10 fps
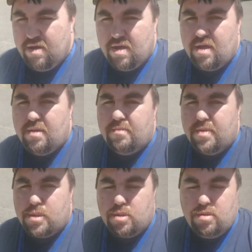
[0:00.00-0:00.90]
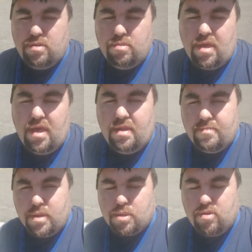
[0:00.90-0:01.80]
Uh, make sure you do that.
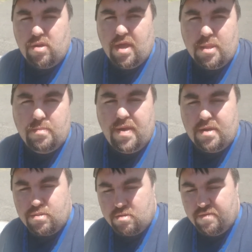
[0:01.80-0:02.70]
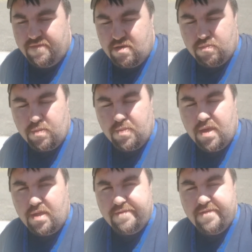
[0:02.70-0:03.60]
Make sure you like the Bad Stir Facebook
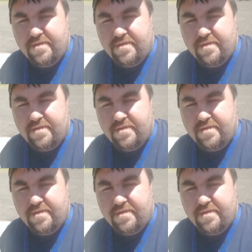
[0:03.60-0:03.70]
page.